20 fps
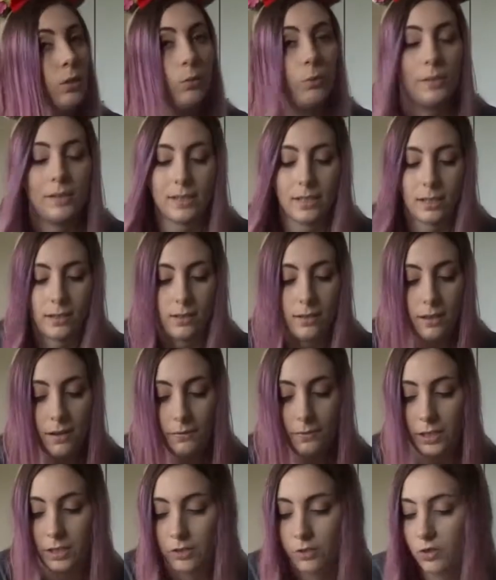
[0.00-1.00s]
Always handy to
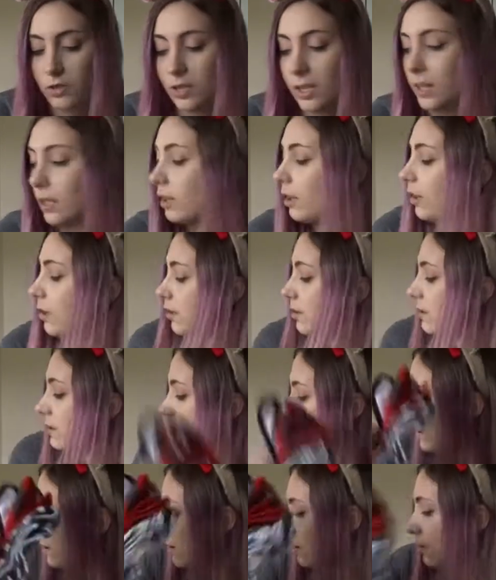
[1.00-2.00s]
have an extra set of
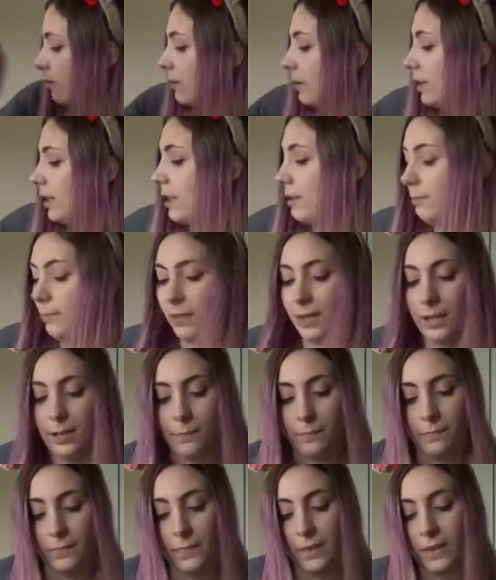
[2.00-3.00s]
clothes, so I keep that.